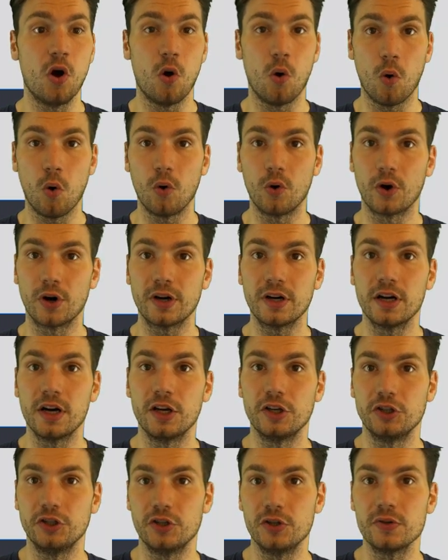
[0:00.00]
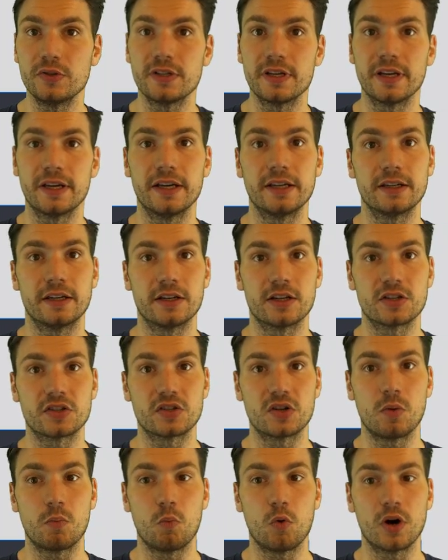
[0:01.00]
or using it in a
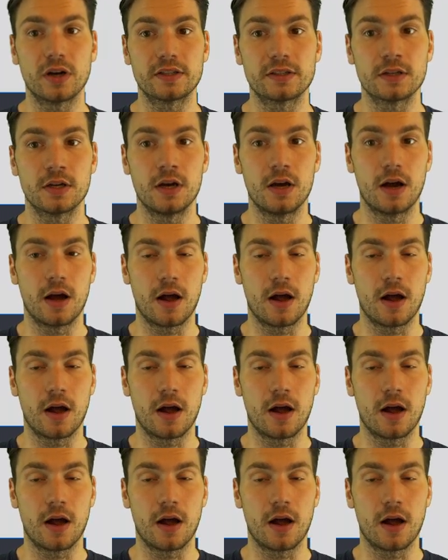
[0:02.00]
somewhat